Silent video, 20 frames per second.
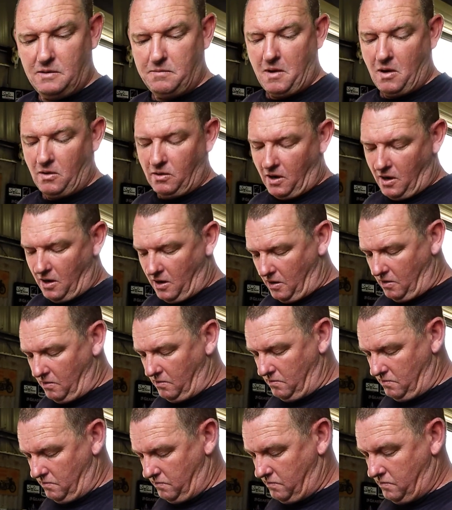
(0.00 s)
alcohol
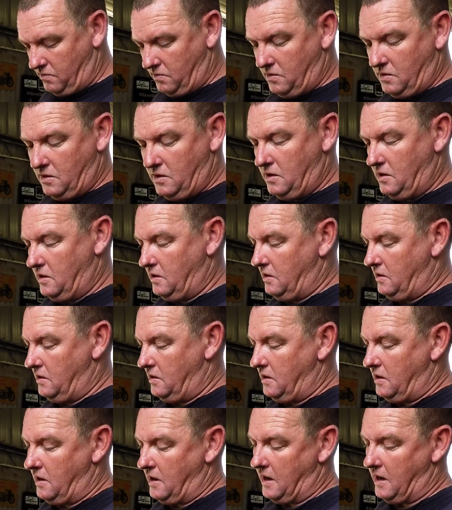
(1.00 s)

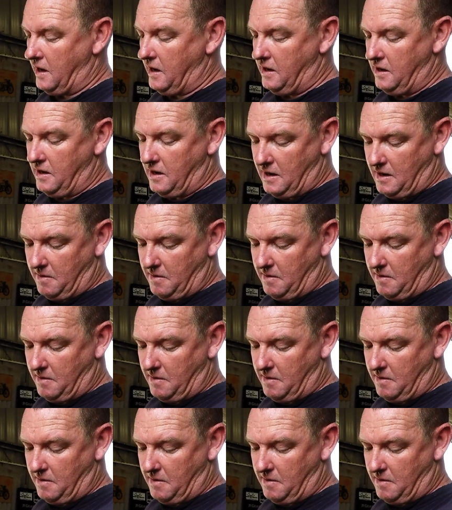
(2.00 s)
and